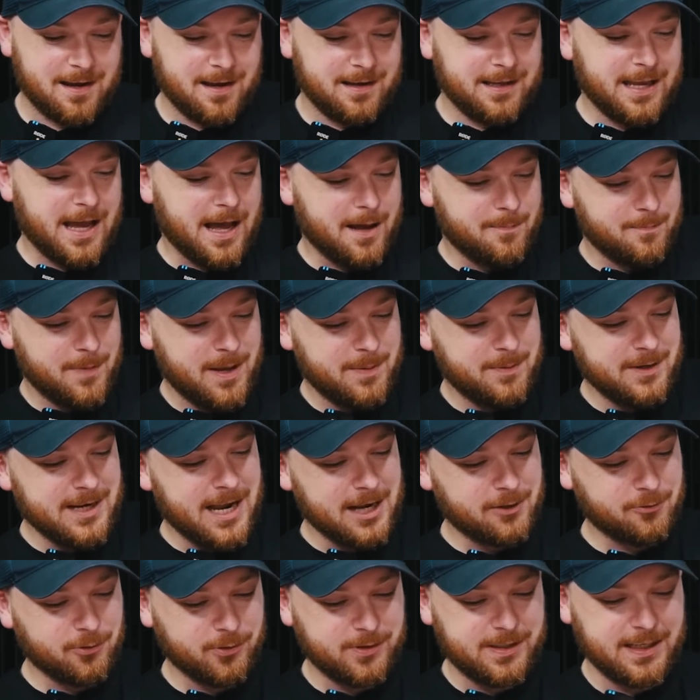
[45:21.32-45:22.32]
Yeah, maybe
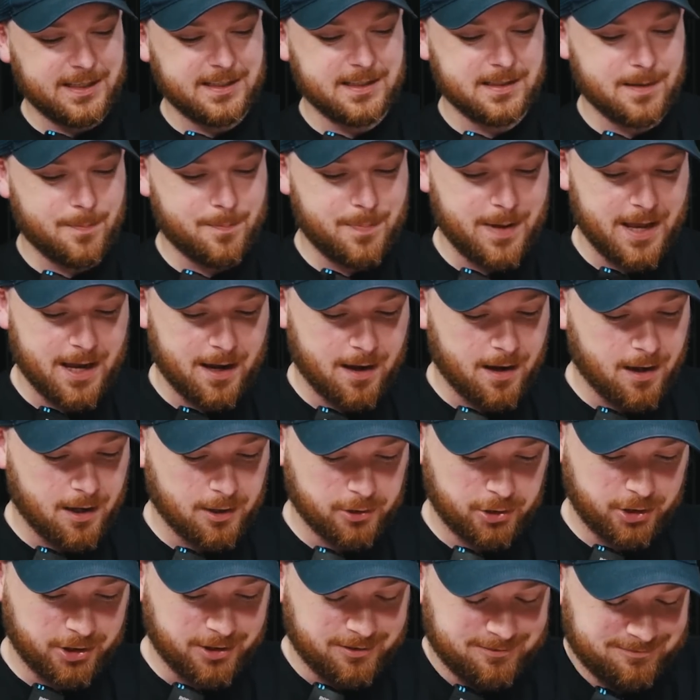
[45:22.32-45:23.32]
natural 6 is a bit
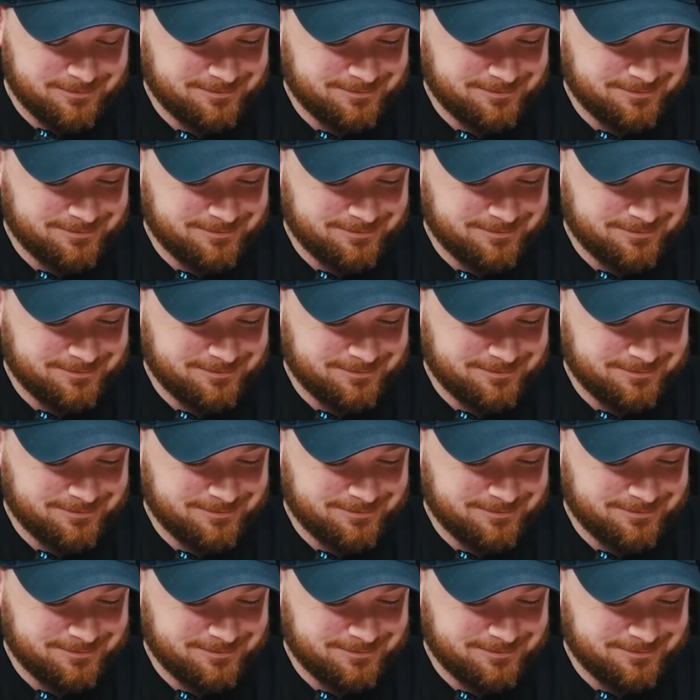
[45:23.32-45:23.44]
harsh.